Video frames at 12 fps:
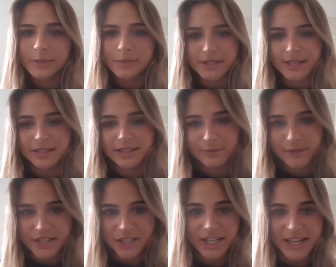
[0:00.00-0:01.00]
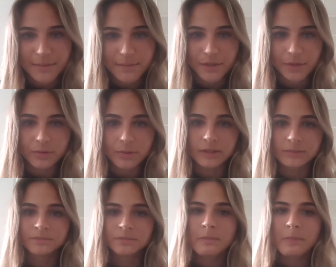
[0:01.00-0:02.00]
Eighty percent inflation can't be
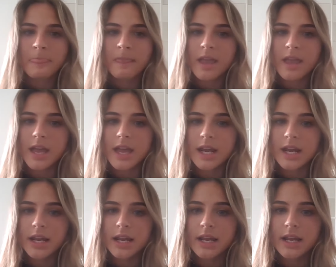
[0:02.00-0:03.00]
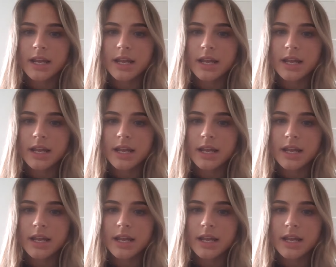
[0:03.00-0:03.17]
normal, and